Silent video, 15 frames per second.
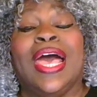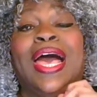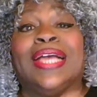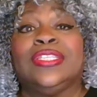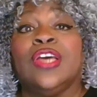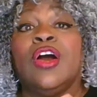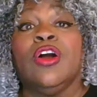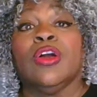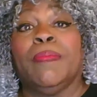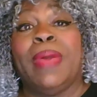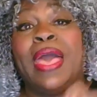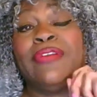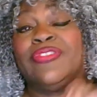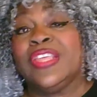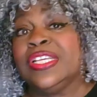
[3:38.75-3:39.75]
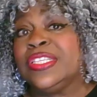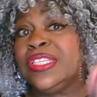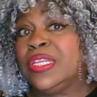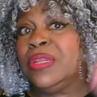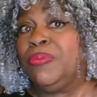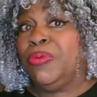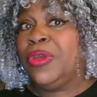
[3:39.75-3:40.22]
I talk about this
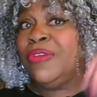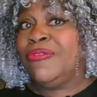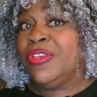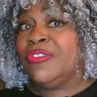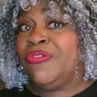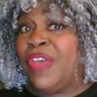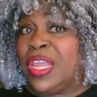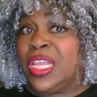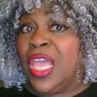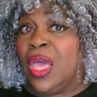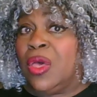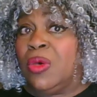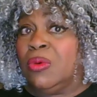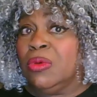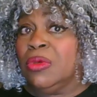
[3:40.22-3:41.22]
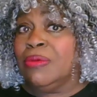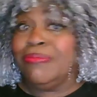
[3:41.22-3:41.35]
in a previous video,